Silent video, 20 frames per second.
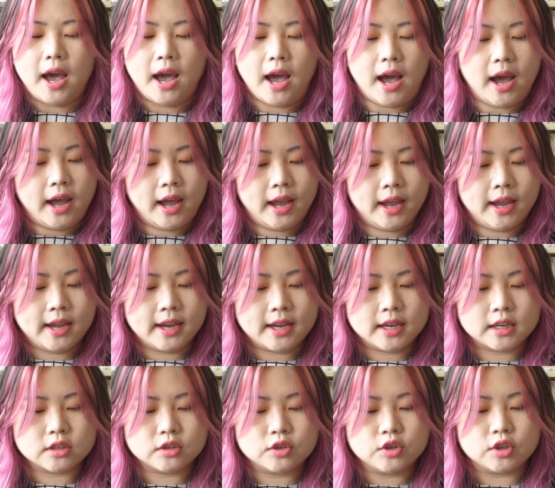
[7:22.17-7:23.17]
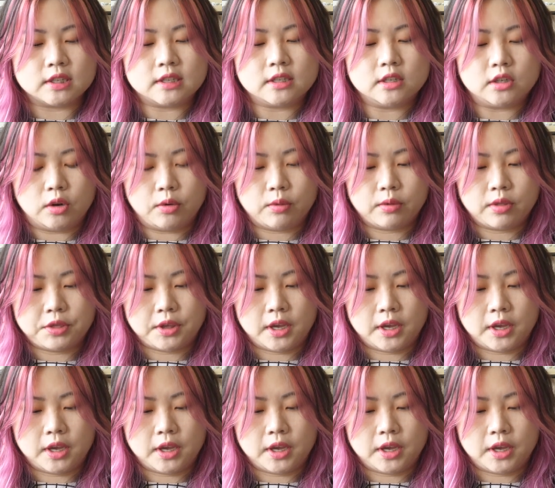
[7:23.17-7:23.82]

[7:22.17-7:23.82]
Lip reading: I just don't